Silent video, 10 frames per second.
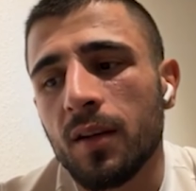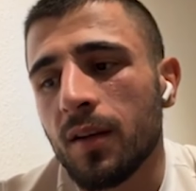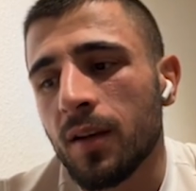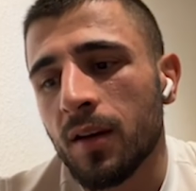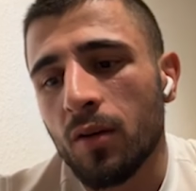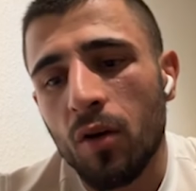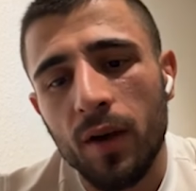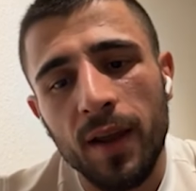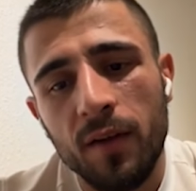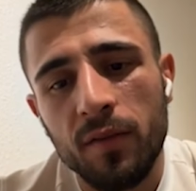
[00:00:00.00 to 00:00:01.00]
in
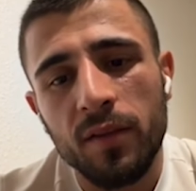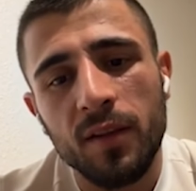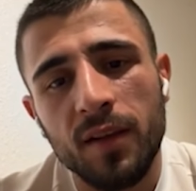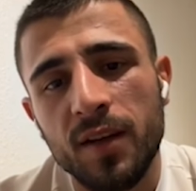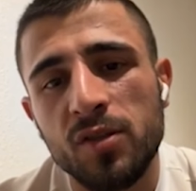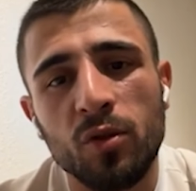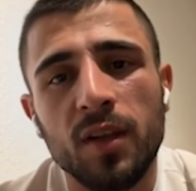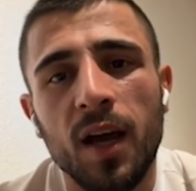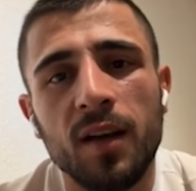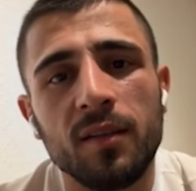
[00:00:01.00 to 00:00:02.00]
everything there's no
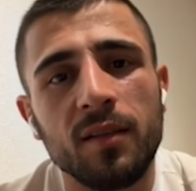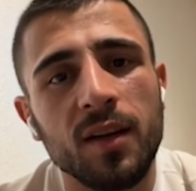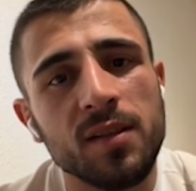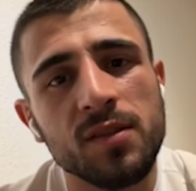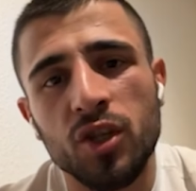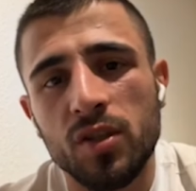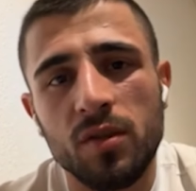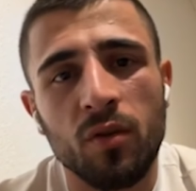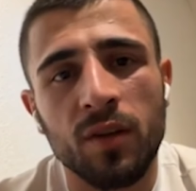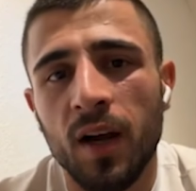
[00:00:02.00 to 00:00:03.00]
talent, there's just
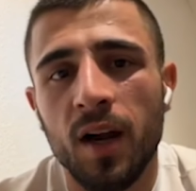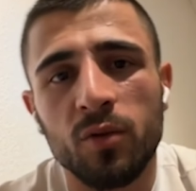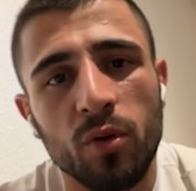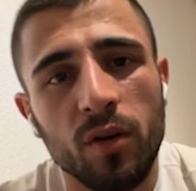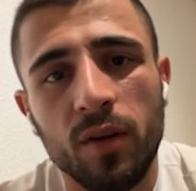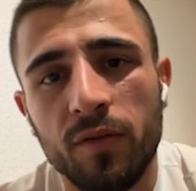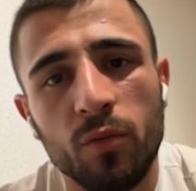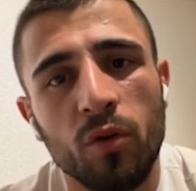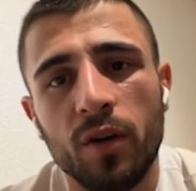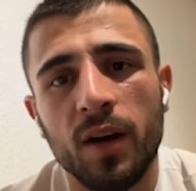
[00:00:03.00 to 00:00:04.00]
only hard work. If you
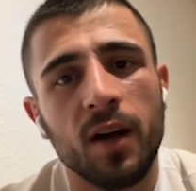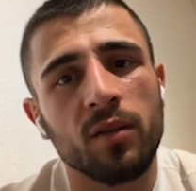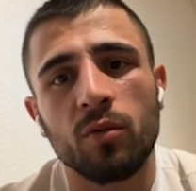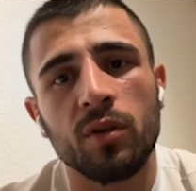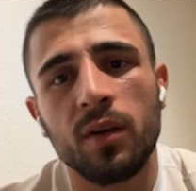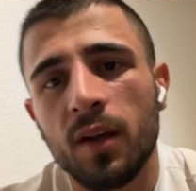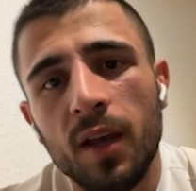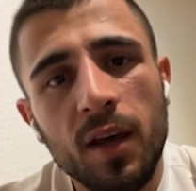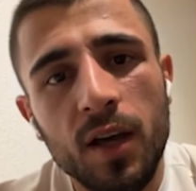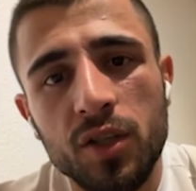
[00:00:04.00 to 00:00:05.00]
work hard, you will
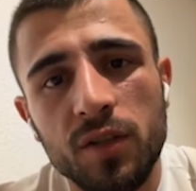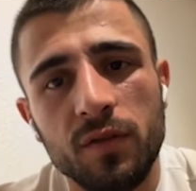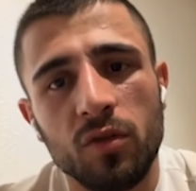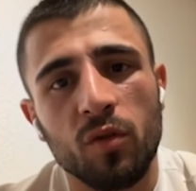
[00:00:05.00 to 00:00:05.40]
achieve it no